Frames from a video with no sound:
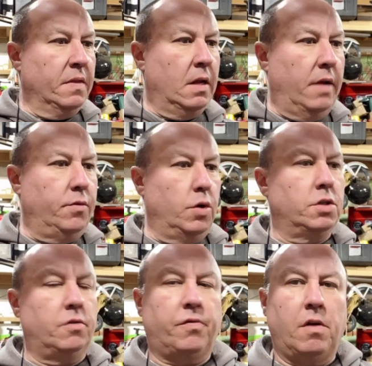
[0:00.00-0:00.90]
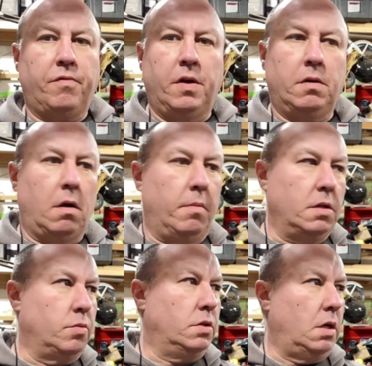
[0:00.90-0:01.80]
have the original front fender. I might
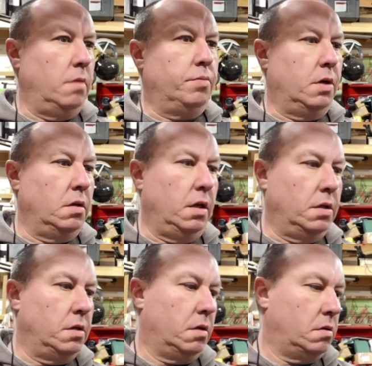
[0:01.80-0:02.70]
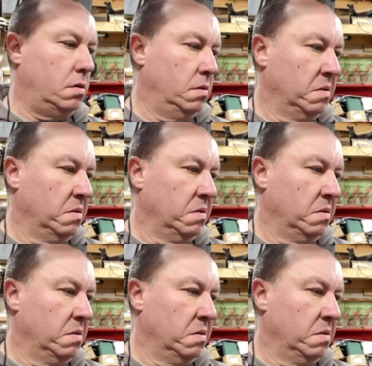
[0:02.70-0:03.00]
switch that and put on the 86.